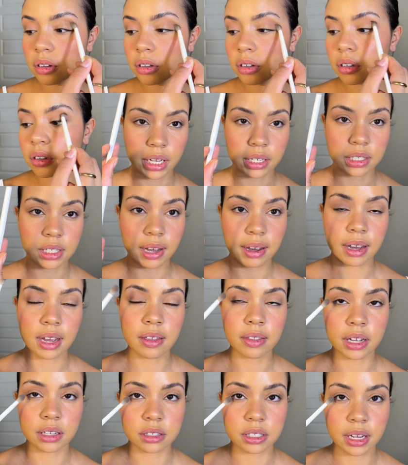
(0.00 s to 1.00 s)
And
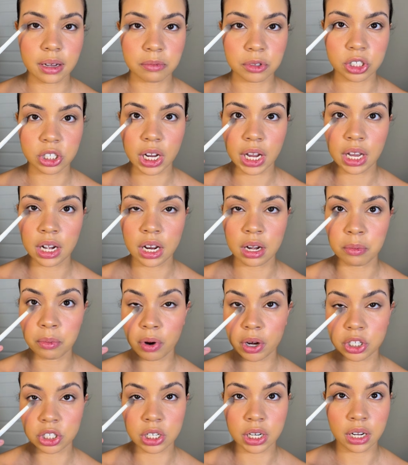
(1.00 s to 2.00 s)
taking that same shade and
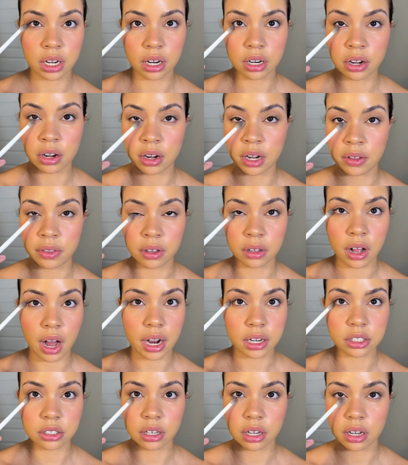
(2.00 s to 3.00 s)
brushing it underneath the
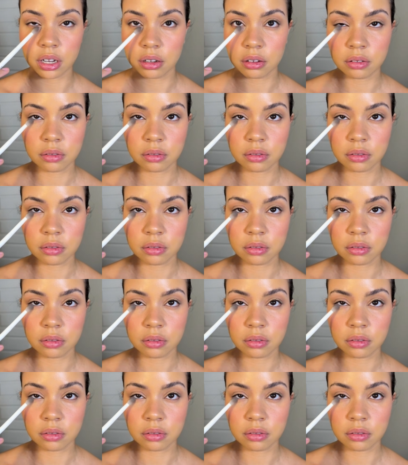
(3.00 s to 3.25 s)
lash line.